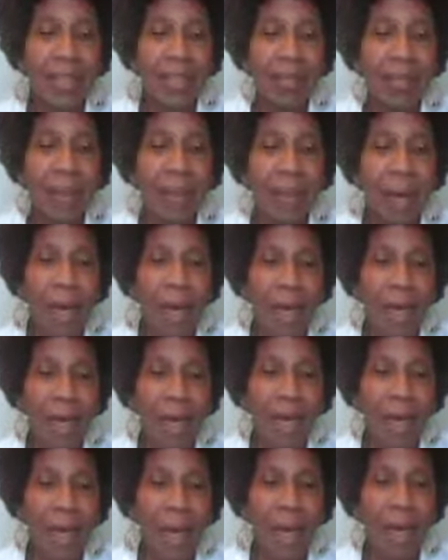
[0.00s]
idea of the
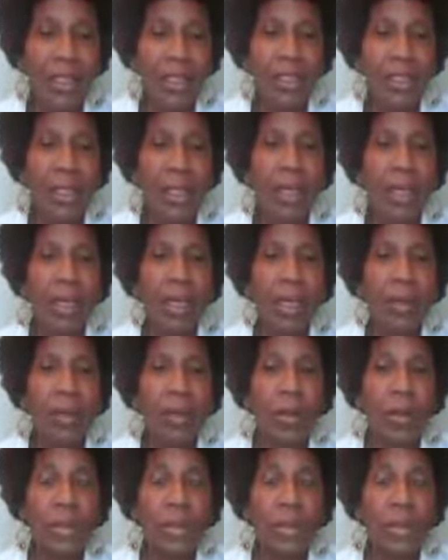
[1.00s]
montage